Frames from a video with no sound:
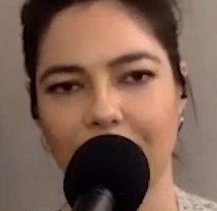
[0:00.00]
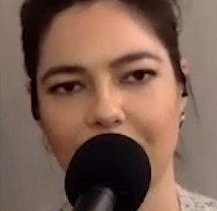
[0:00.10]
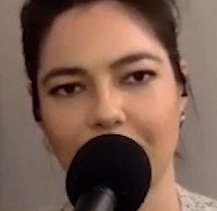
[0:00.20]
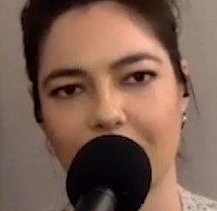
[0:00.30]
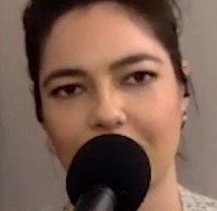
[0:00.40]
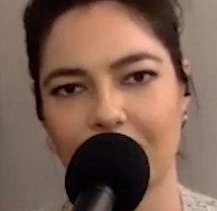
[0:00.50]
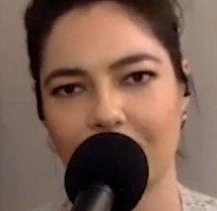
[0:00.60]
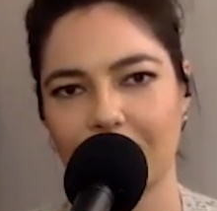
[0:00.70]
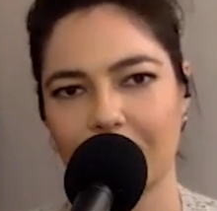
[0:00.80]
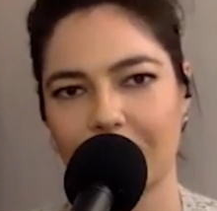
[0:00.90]

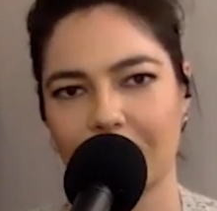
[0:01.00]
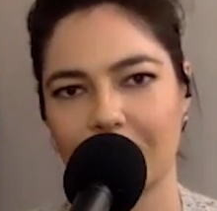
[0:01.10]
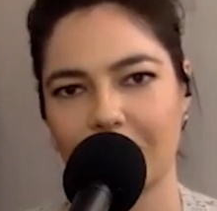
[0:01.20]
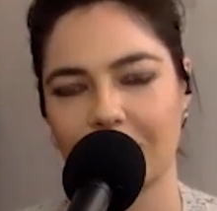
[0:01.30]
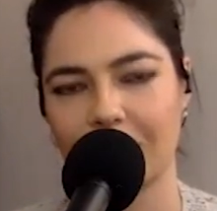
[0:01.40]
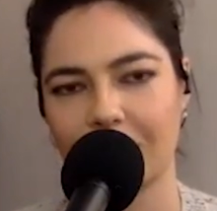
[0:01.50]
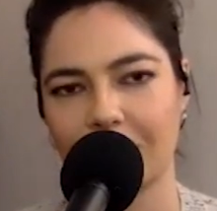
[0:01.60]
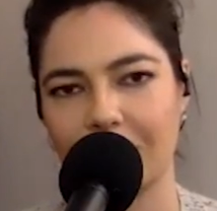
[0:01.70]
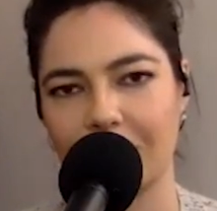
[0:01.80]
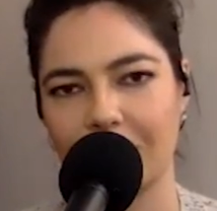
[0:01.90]

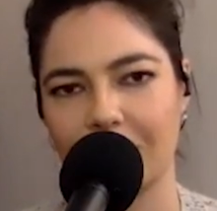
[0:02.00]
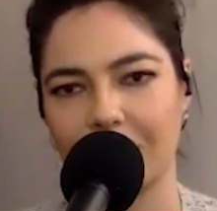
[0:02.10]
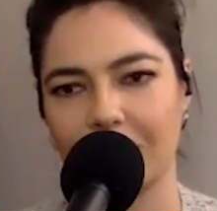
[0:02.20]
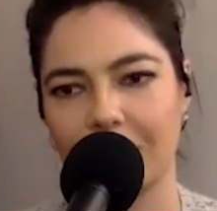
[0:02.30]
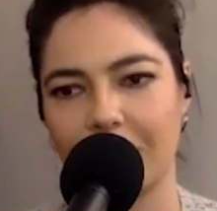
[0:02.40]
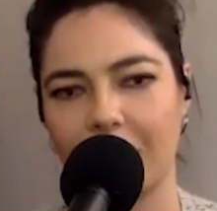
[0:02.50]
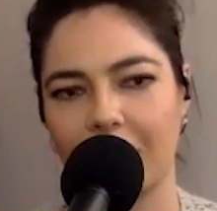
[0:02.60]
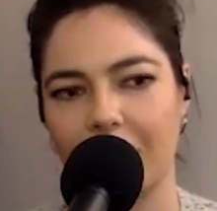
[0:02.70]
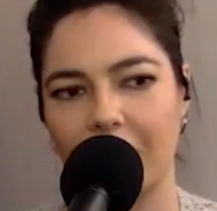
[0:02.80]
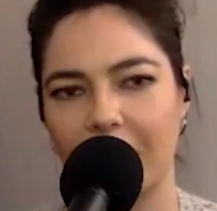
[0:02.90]

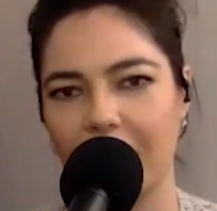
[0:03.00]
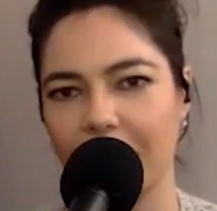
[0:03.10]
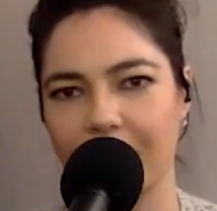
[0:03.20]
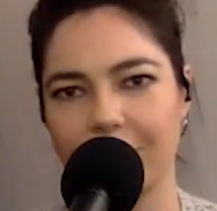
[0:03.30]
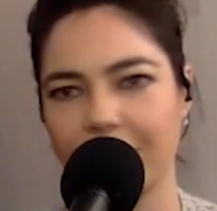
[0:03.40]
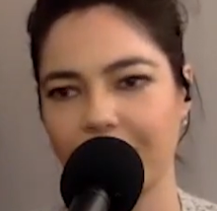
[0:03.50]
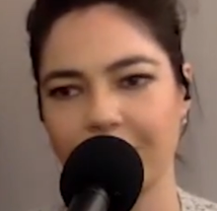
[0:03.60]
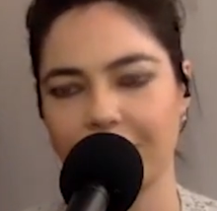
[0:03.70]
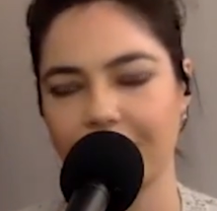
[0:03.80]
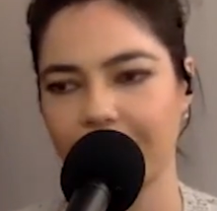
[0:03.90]

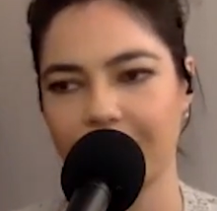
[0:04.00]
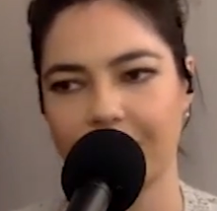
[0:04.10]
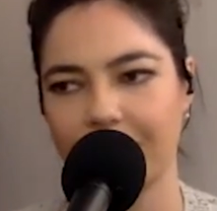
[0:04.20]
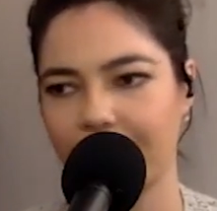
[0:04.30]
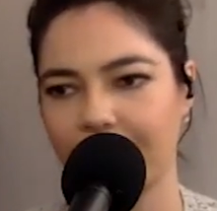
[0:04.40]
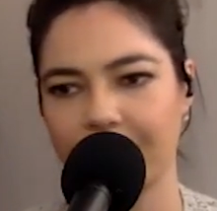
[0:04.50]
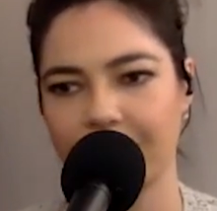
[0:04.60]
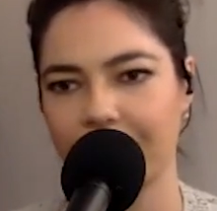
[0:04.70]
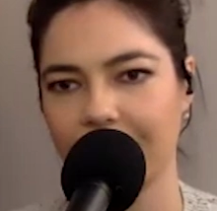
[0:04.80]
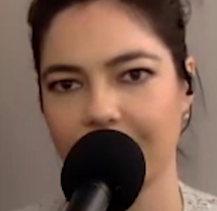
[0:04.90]

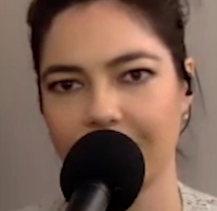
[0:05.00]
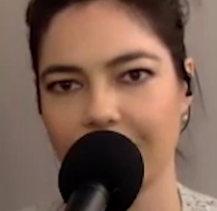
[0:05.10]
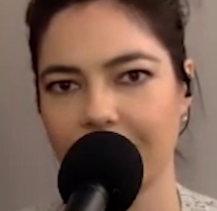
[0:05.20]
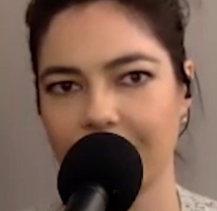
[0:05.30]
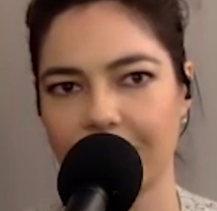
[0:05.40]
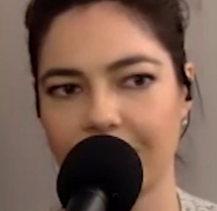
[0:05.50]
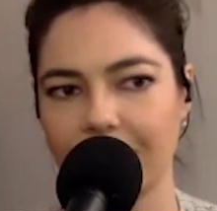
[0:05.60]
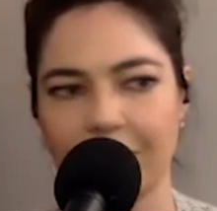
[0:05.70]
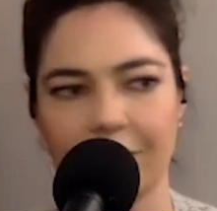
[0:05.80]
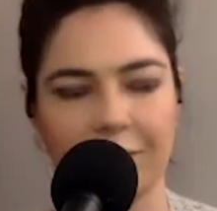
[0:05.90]

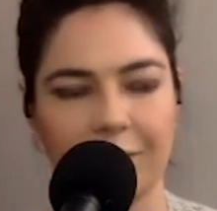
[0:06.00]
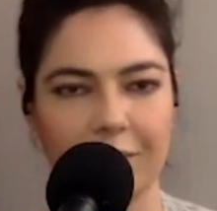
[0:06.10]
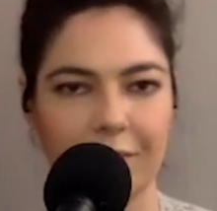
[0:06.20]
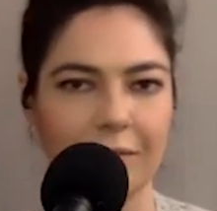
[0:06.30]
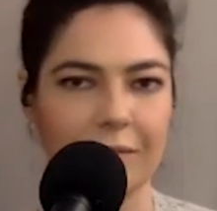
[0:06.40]
(not speaking)